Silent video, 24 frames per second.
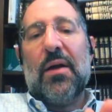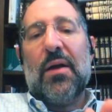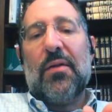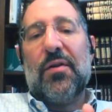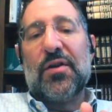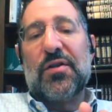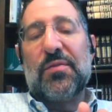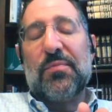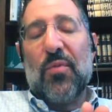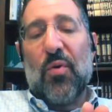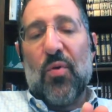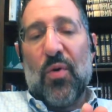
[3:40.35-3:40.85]

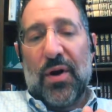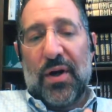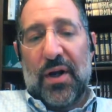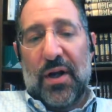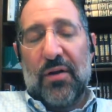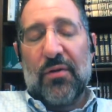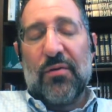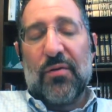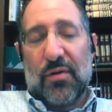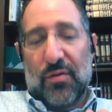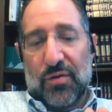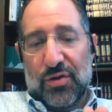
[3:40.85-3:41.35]
This
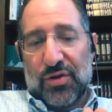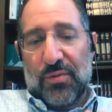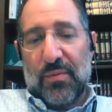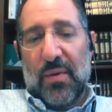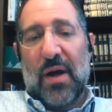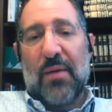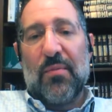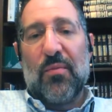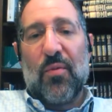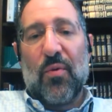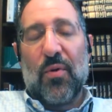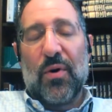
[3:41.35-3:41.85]
morning, or
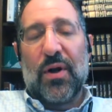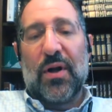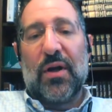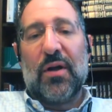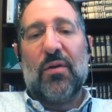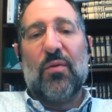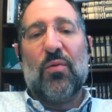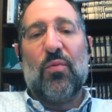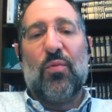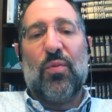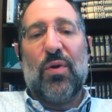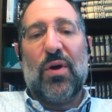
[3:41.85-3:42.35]
Shabbat morning,